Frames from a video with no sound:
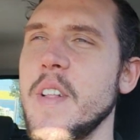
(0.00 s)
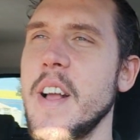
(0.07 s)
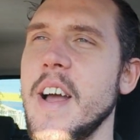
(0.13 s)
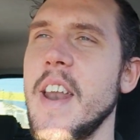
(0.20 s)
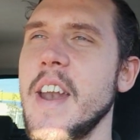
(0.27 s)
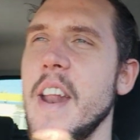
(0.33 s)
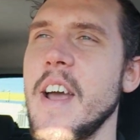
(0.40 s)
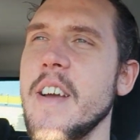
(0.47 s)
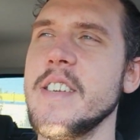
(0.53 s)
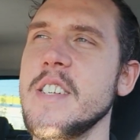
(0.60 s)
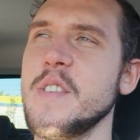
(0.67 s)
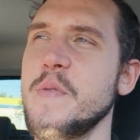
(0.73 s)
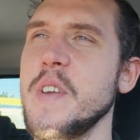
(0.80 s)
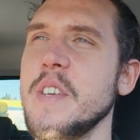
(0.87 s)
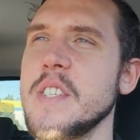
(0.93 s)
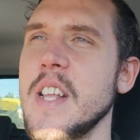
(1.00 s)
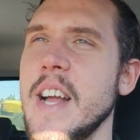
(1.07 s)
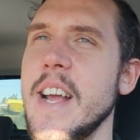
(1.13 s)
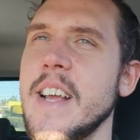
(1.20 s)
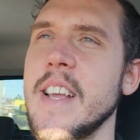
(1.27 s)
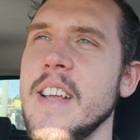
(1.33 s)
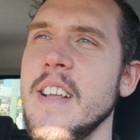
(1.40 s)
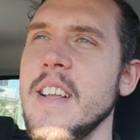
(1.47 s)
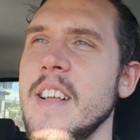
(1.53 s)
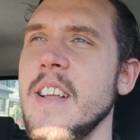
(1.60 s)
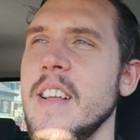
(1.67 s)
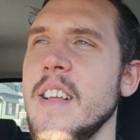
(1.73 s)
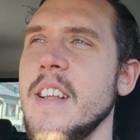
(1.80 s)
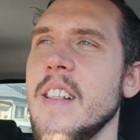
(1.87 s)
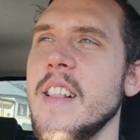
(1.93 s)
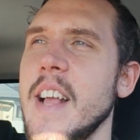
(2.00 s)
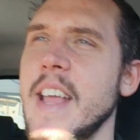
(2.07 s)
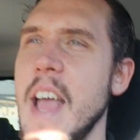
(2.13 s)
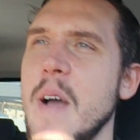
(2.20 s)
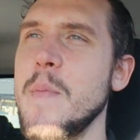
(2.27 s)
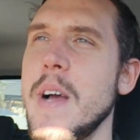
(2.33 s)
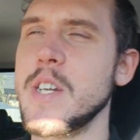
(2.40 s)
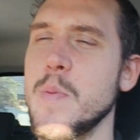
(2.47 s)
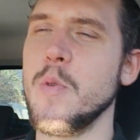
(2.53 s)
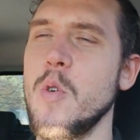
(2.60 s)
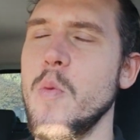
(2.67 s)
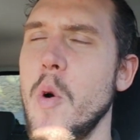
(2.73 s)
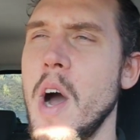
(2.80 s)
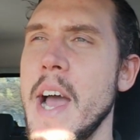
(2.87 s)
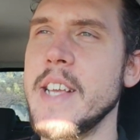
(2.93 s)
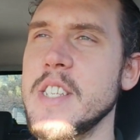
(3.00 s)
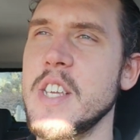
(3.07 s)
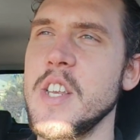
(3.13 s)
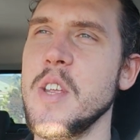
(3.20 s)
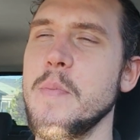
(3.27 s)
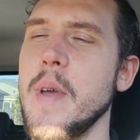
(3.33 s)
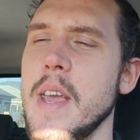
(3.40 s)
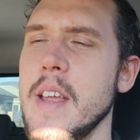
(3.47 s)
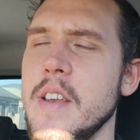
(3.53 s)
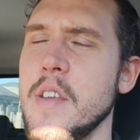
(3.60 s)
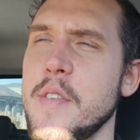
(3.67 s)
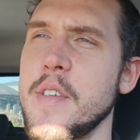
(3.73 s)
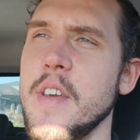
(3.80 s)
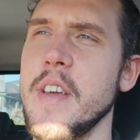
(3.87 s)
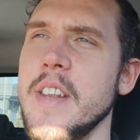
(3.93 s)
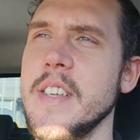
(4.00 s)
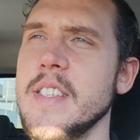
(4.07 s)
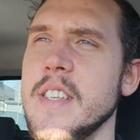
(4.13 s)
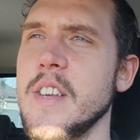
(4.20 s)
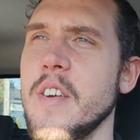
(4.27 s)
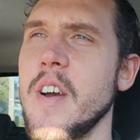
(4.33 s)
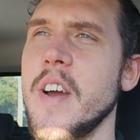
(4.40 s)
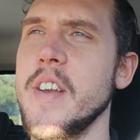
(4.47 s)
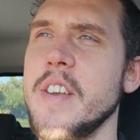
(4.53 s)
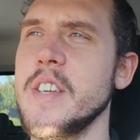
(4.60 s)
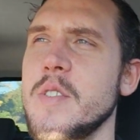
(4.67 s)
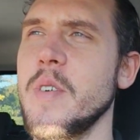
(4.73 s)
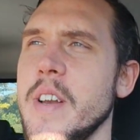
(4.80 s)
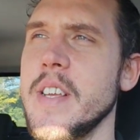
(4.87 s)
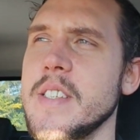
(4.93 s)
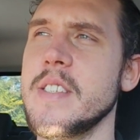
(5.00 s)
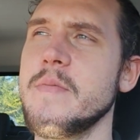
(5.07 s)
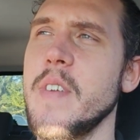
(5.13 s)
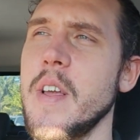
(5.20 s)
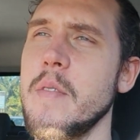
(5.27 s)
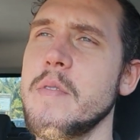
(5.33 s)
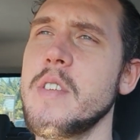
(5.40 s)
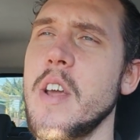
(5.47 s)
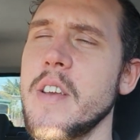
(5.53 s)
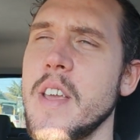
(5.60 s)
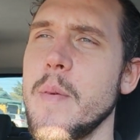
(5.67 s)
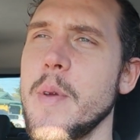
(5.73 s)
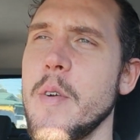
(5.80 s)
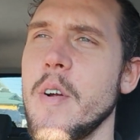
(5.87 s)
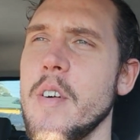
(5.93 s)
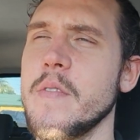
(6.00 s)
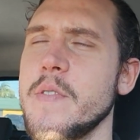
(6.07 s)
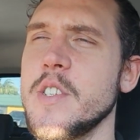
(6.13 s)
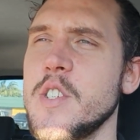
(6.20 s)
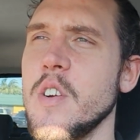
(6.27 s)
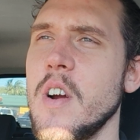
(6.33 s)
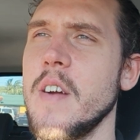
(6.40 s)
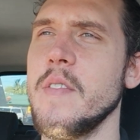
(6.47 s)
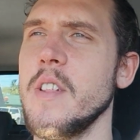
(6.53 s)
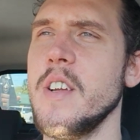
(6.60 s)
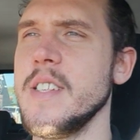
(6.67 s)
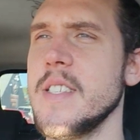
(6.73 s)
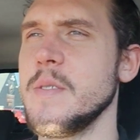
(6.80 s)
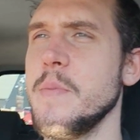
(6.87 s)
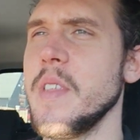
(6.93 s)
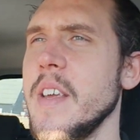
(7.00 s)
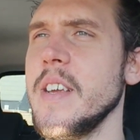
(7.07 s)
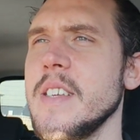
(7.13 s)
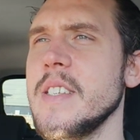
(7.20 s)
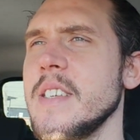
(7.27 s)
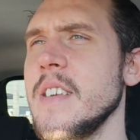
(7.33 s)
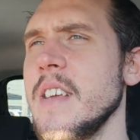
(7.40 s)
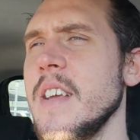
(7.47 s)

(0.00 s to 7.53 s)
Like, I don't know. It just feels like how much more wise can you be in your 30s than you are in your 20s? Don't get me wrong. For sure, I've learned some things.